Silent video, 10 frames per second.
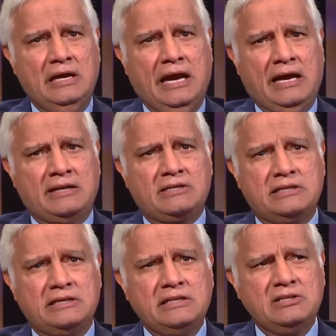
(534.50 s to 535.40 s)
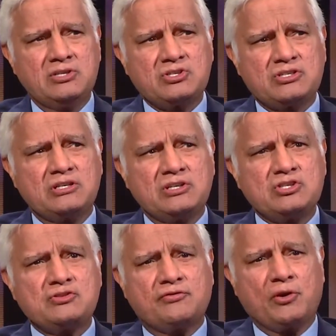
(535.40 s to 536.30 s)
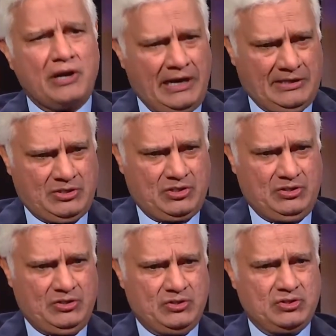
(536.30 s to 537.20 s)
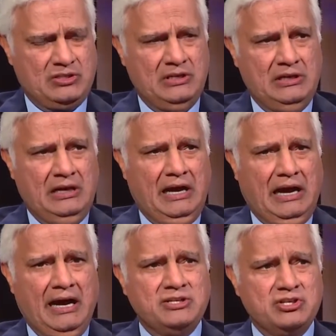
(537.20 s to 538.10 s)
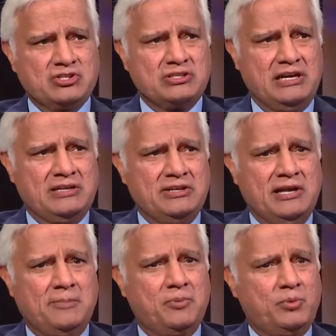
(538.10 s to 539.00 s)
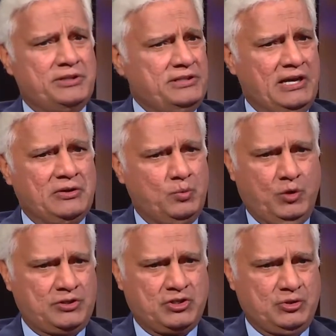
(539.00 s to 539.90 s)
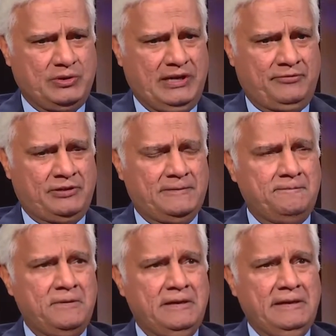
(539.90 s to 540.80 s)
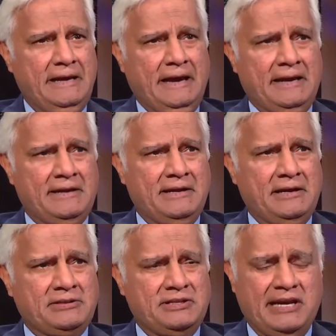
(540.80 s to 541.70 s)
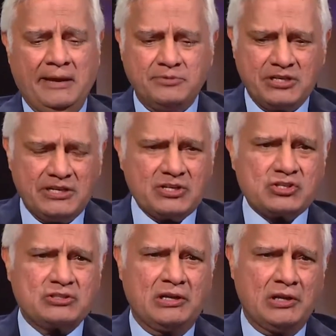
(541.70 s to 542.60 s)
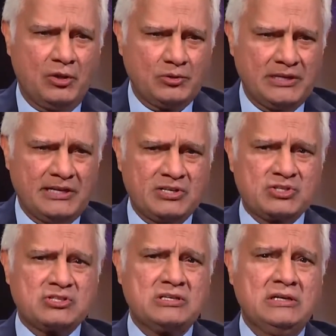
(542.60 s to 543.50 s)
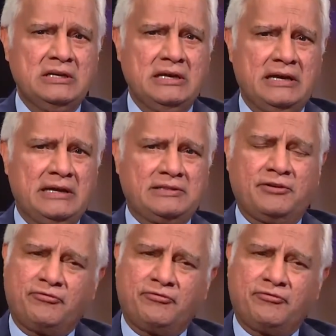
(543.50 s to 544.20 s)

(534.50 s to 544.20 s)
And in the search for answers, I just ended up with none whatsoever. And the emptiness, the loneliness, and the